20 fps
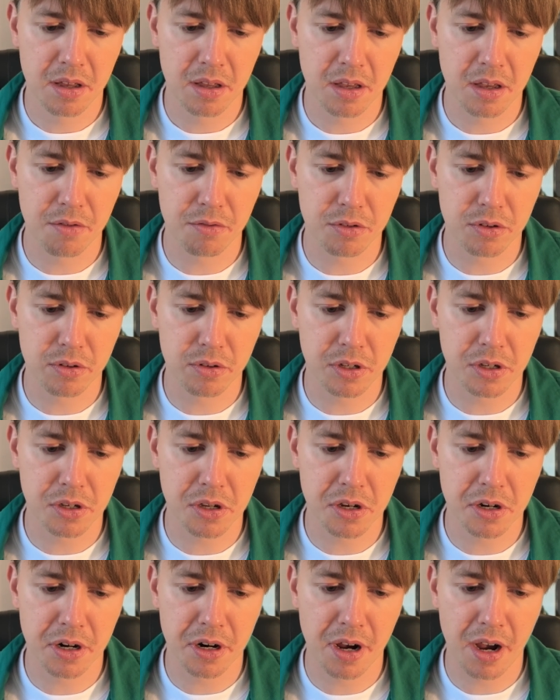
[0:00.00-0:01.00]
if
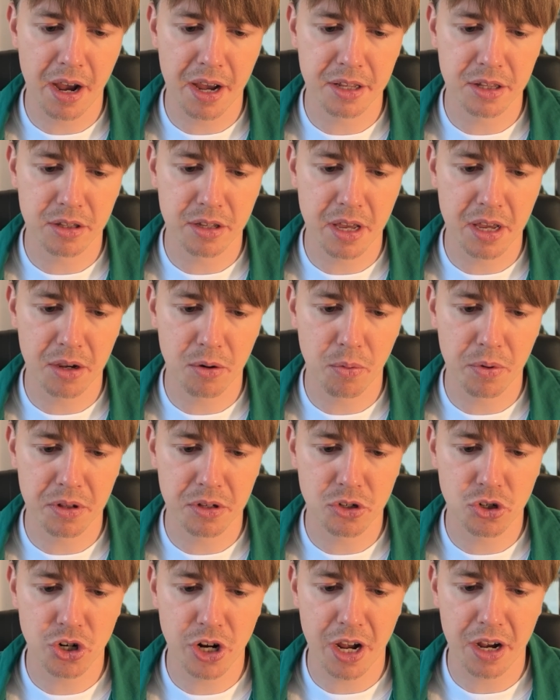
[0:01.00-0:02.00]
here I take
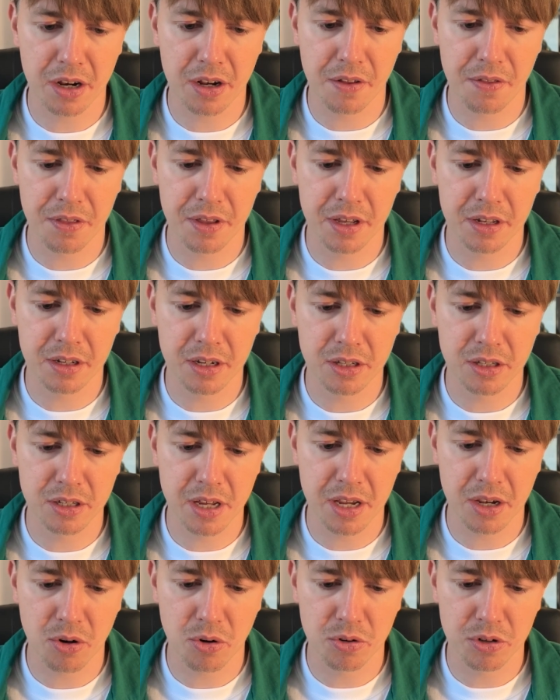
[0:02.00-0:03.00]
with check, and then I
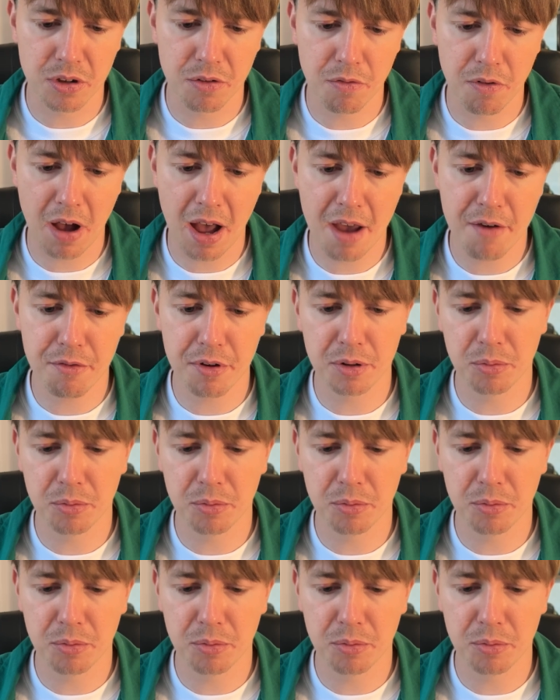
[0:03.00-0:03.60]
take on e5,